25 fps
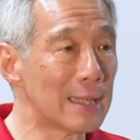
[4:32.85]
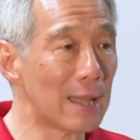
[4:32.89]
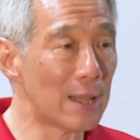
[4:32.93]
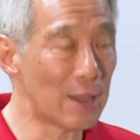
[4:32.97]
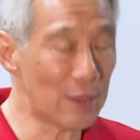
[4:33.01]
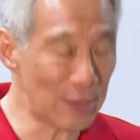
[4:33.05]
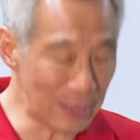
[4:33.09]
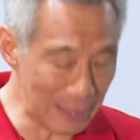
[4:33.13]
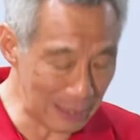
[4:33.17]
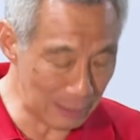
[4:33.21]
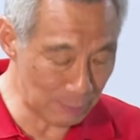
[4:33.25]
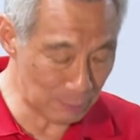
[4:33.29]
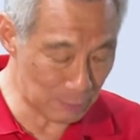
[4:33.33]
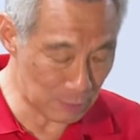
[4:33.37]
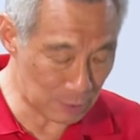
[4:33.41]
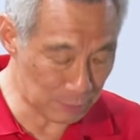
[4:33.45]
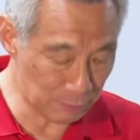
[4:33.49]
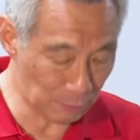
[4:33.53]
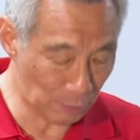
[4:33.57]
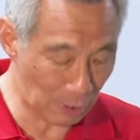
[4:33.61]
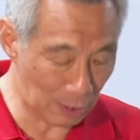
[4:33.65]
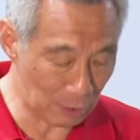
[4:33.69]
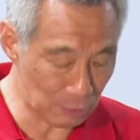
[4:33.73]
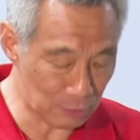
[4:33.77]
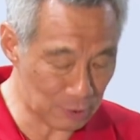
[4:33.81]
themes
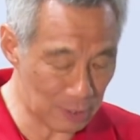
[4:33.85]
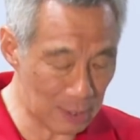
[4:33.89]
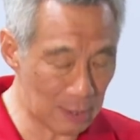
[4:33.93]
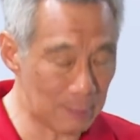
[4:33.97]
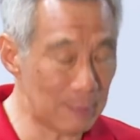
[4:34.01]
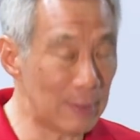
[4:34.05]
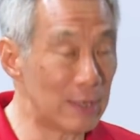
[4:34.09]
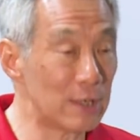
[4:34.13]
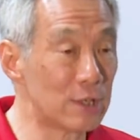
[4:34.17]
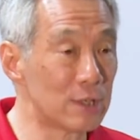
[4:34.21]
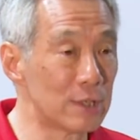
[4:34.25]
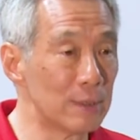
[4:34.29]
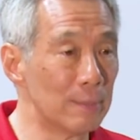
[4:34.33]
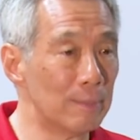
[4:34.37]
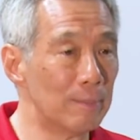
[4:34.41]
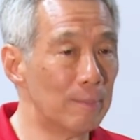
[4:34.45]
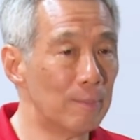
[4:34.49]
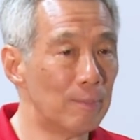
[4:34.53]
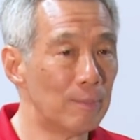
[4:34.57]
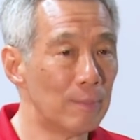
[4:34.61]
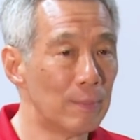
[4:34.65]
for our chairmanship: